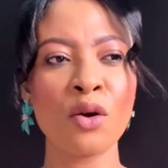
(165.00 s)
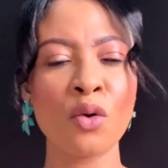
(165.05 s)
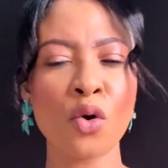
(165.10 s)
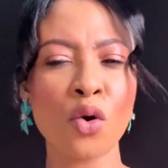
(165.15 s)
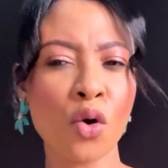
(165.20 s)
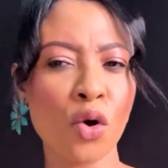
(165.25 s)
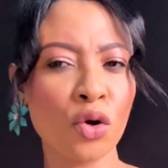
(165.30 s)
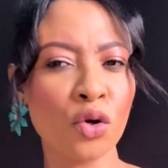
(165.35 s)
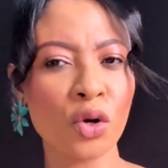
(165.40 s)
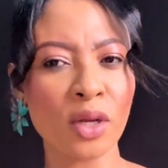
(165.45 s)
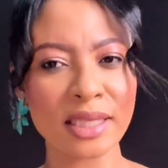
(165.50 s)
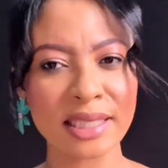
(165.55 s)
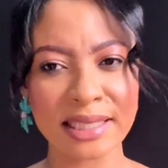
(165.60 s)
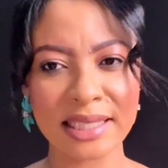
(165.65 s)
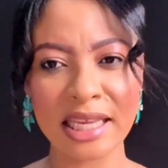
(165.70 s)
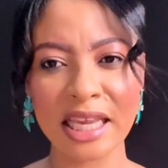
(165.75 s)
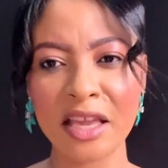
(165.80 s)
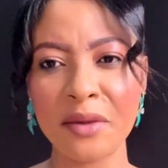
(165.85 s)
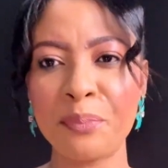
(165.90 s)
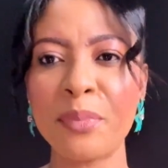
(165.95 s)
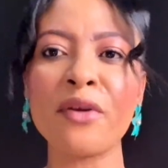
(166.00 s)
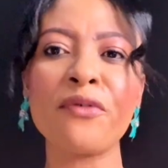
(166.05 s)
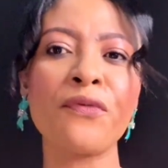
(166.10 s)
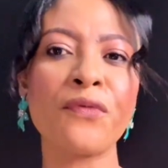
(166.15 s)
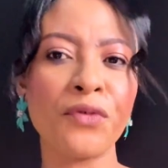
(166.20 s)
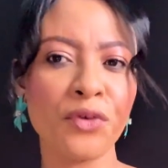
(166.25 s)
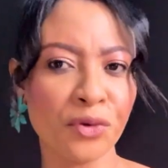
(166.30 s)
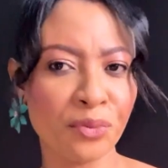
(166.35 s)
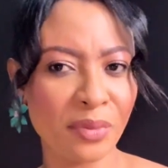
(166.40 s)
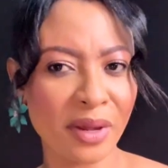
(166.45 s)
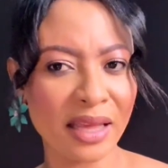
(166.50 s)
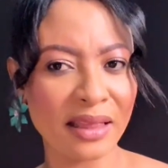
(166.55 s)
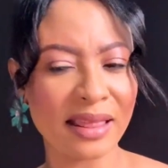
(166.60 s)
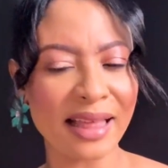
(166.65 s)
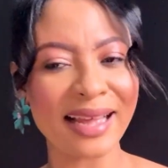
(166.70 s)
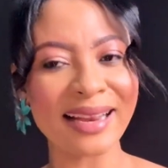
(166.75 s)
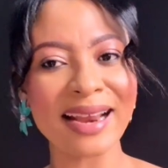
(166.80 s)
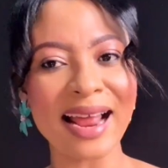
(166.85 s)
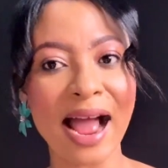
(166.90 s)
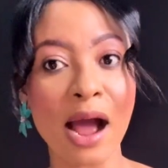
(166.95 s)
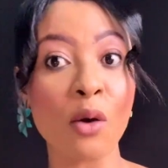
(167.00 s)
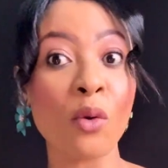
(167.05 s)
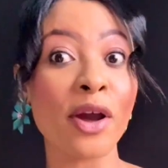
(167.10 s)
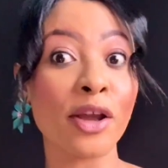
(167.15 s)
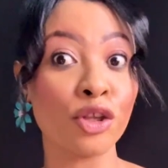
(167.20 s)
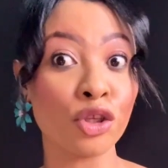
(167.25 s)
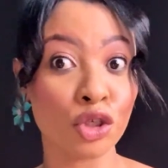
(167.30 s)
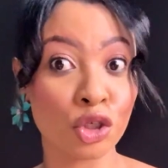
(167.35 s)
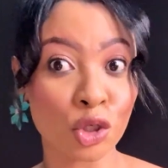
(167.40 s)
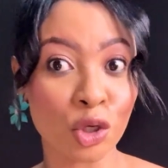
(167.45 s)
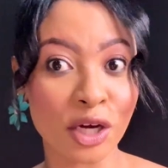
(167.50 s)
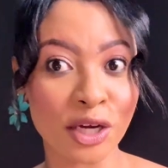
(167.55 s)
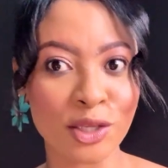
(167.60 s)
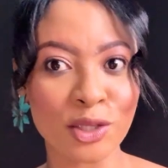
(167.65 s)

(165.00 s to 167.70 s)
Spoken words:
coconutty, perfuming that I will enjoy.